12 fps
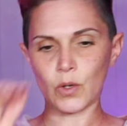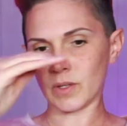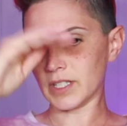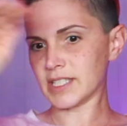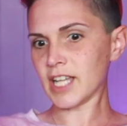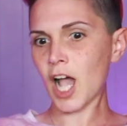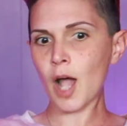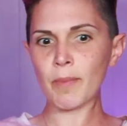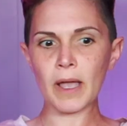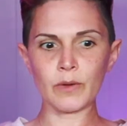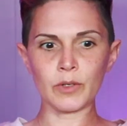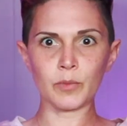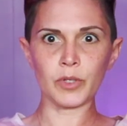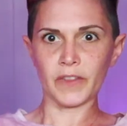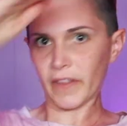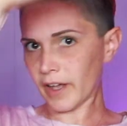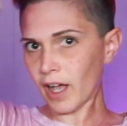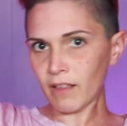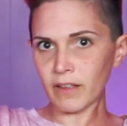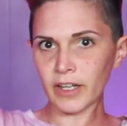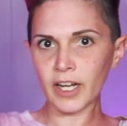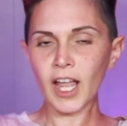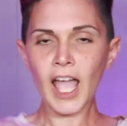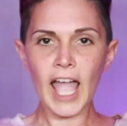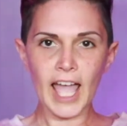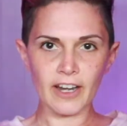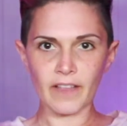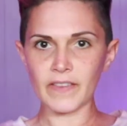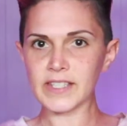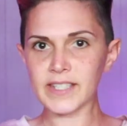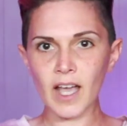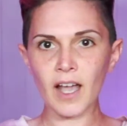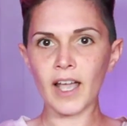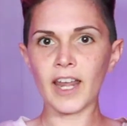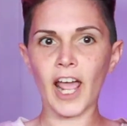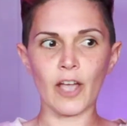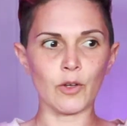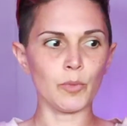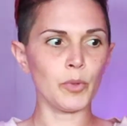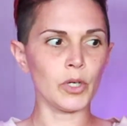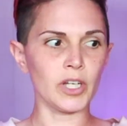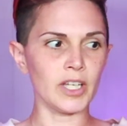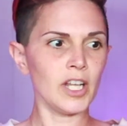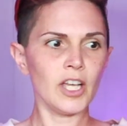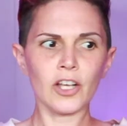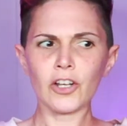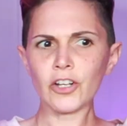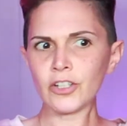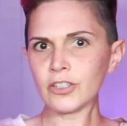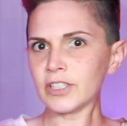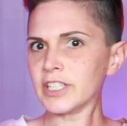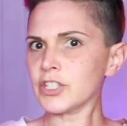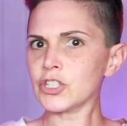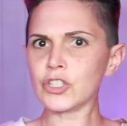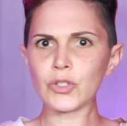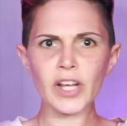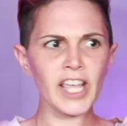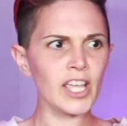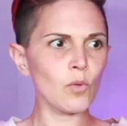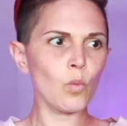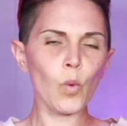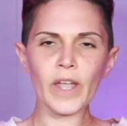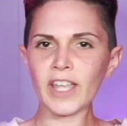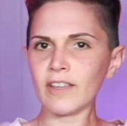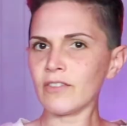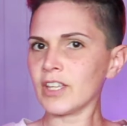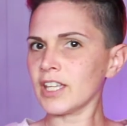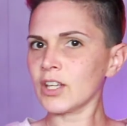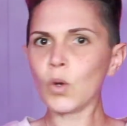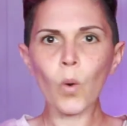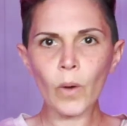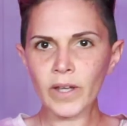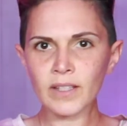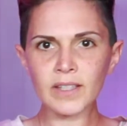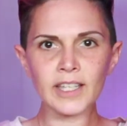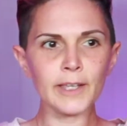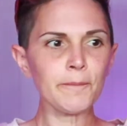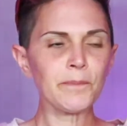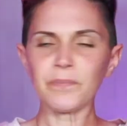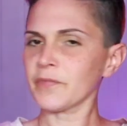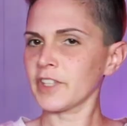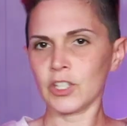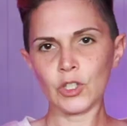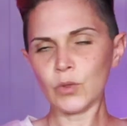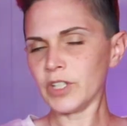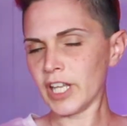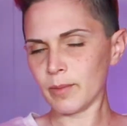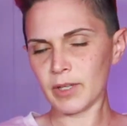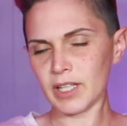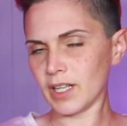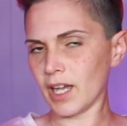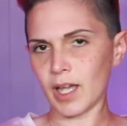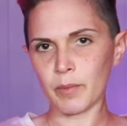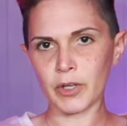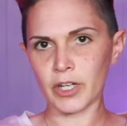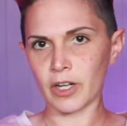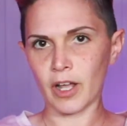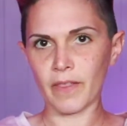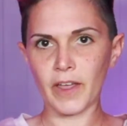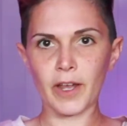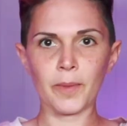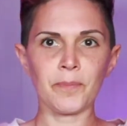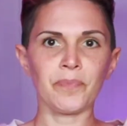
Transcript: on the top, I would put the color, and on the side, I would put curly, straight, wavy, coily, you name it, I put it on there.